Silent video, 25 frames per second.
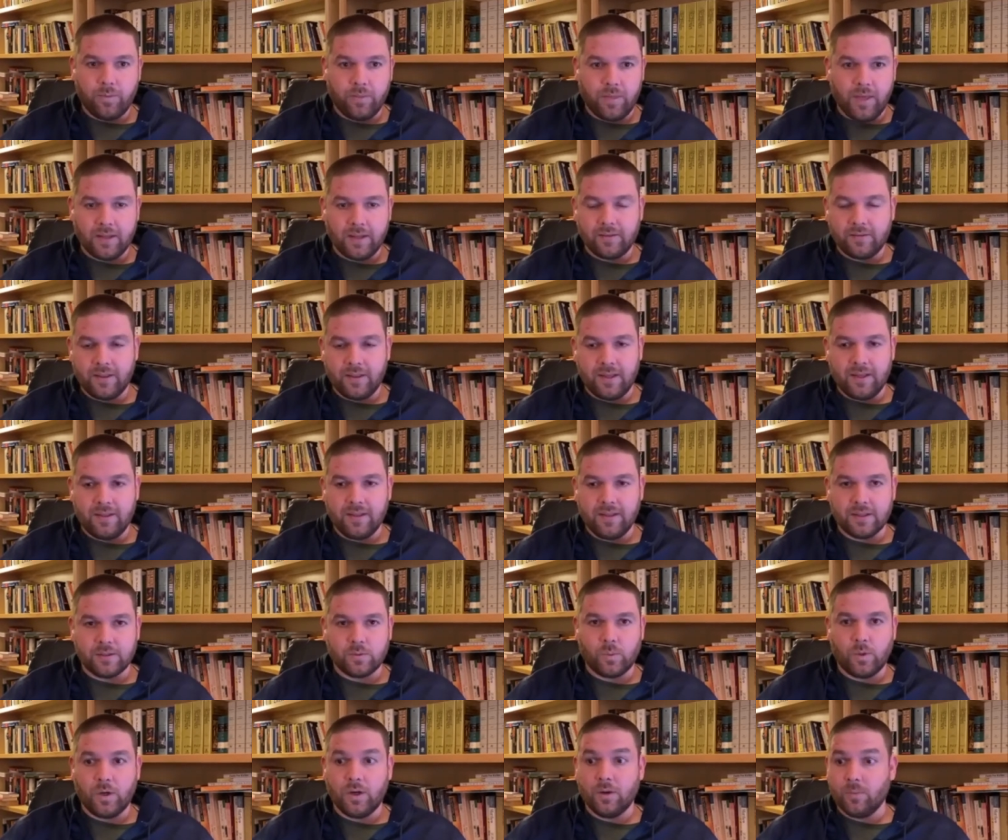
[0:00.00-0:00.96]
that thinking
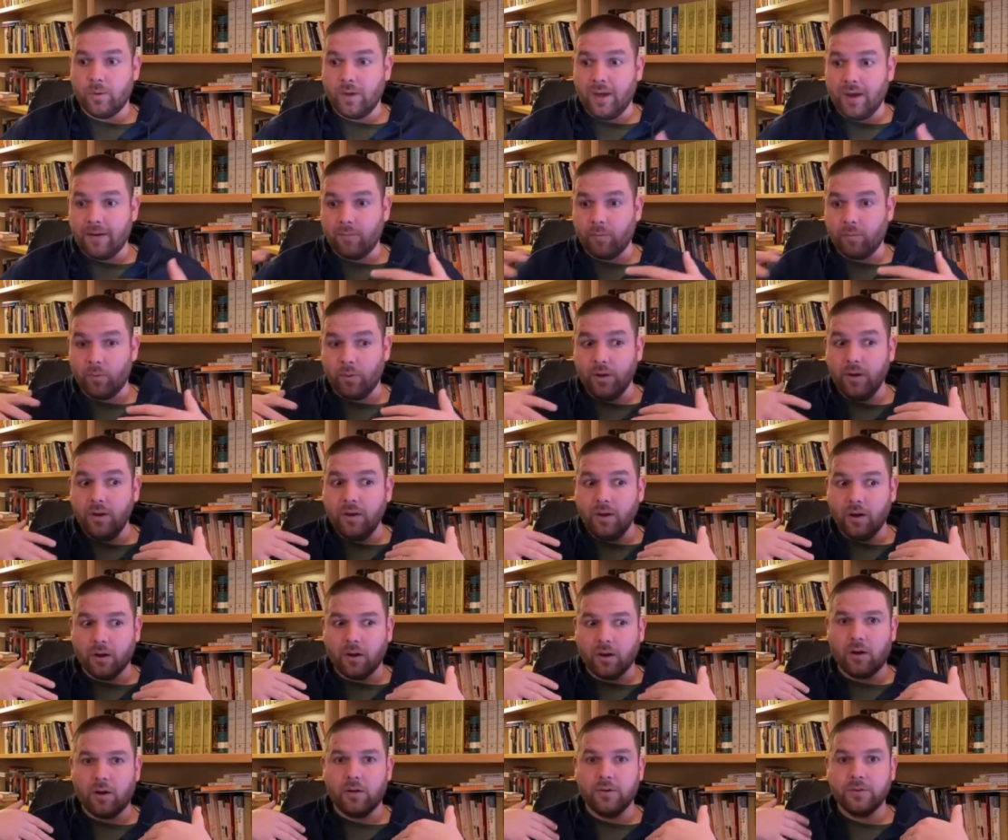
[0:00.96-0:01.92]
that's weird. We have we
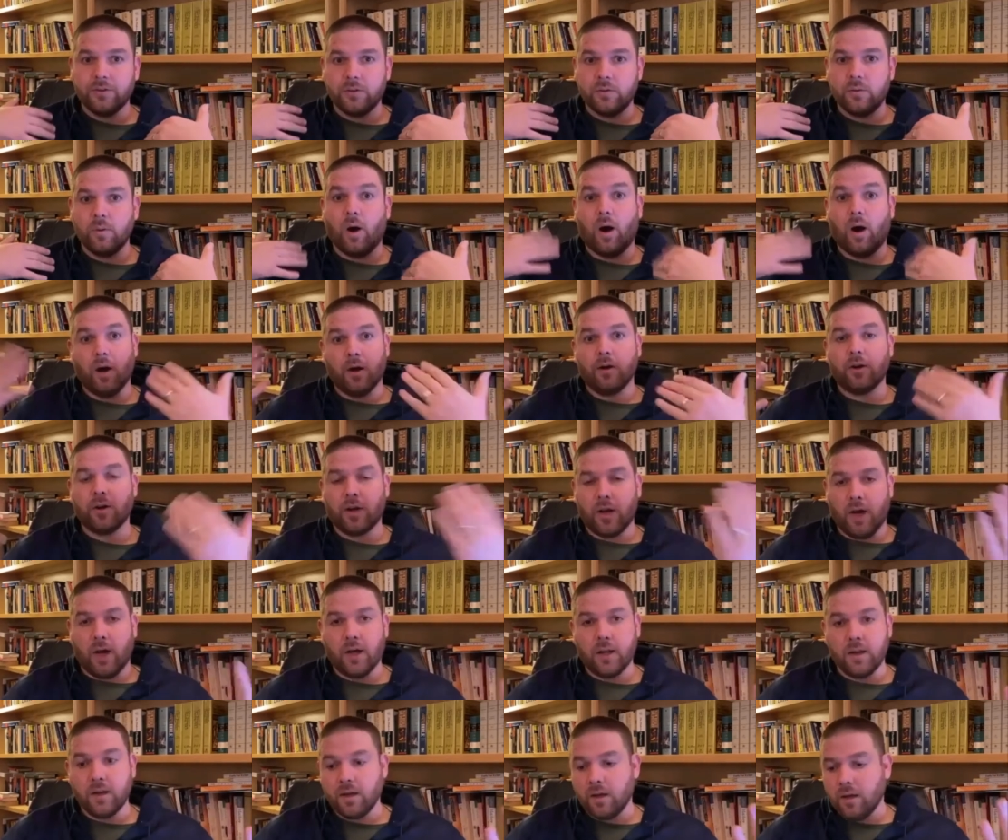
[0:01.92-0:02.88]
are called to honor
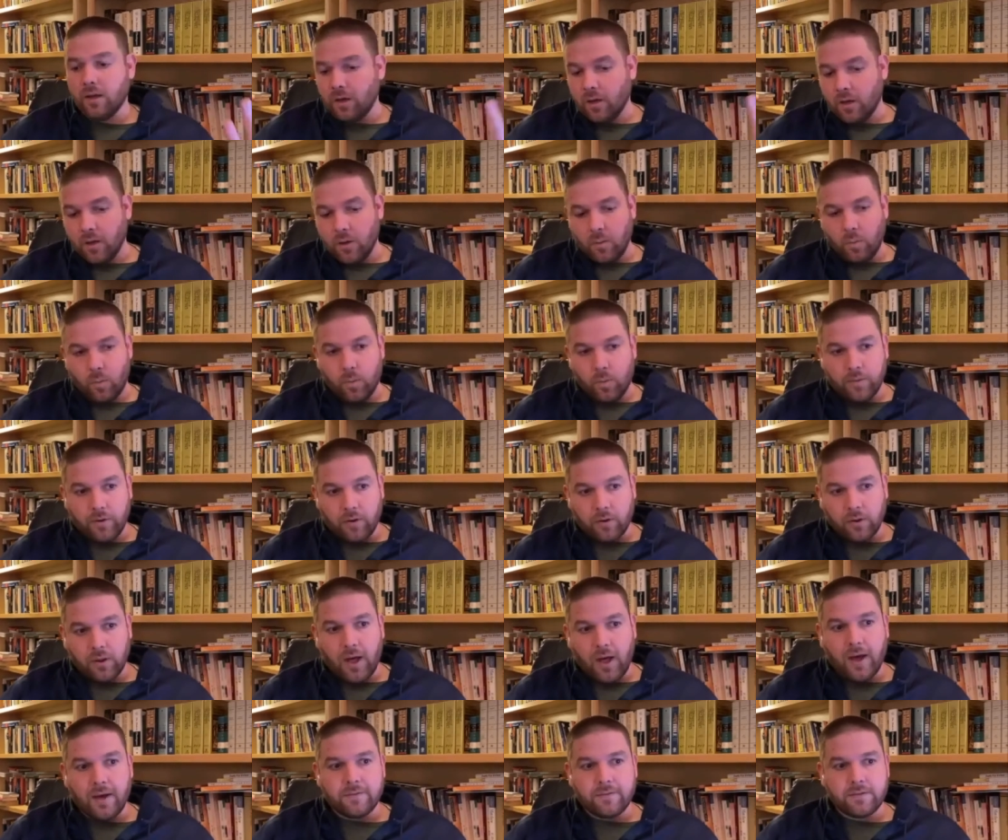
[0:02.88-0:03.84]
God with our
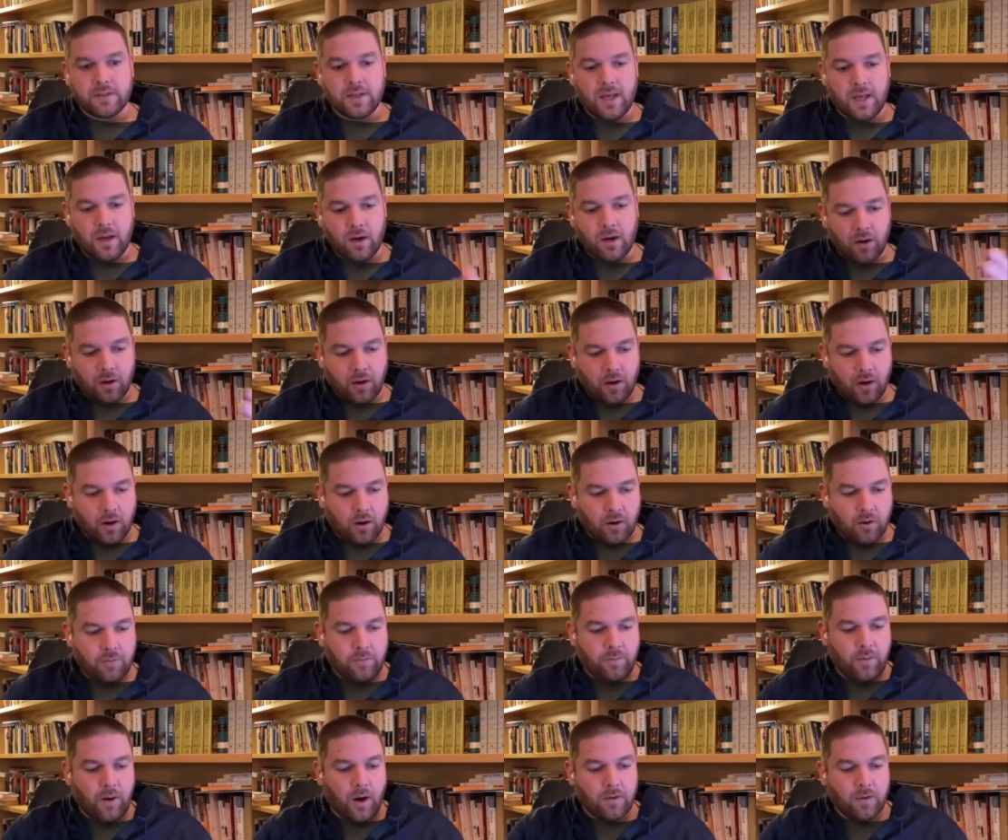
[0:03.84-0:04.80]
lives and our
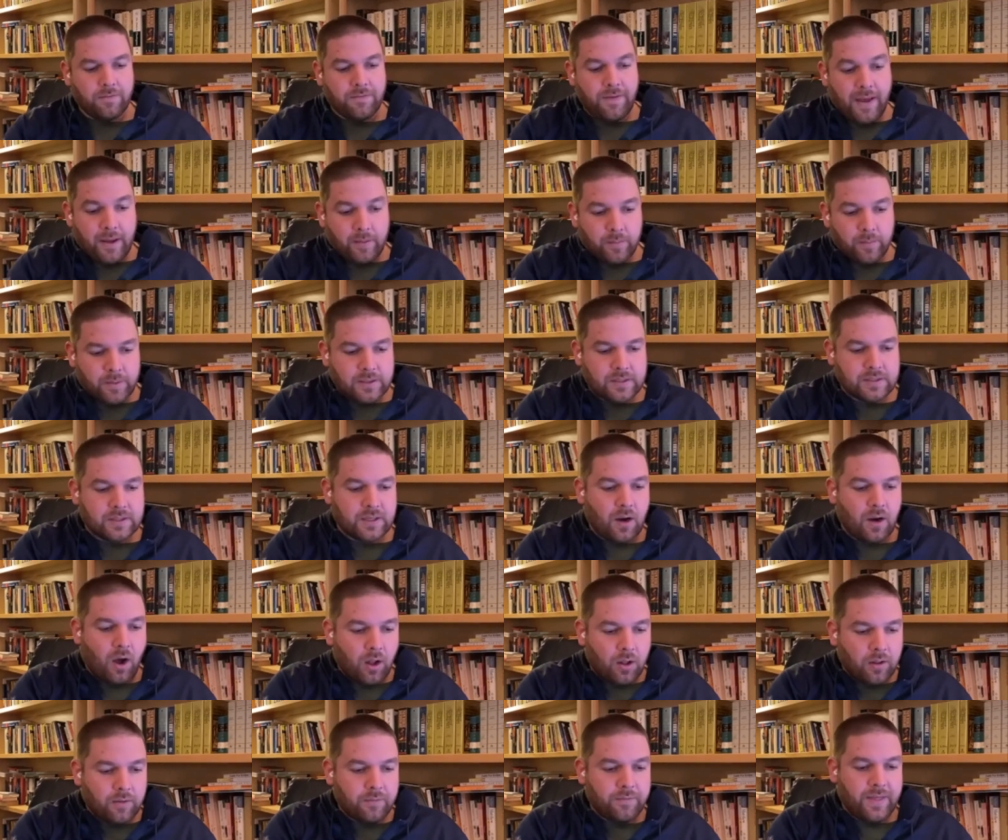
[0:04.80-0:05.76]
our, our families and
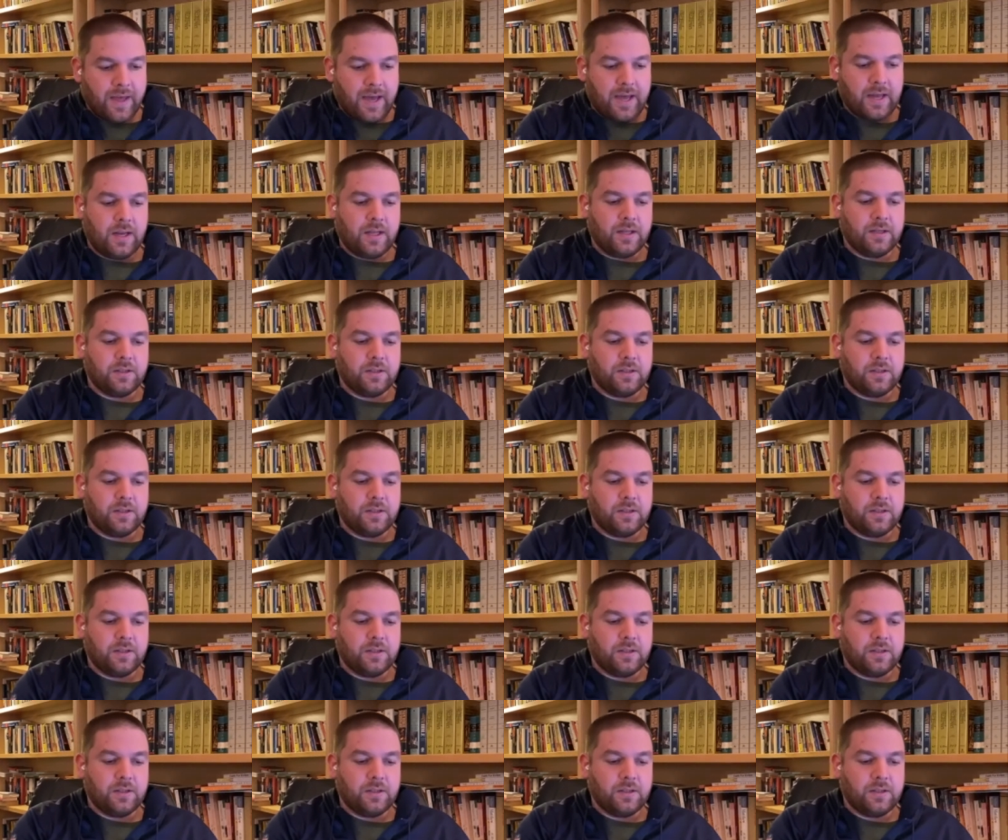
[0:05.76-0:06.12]
all of that.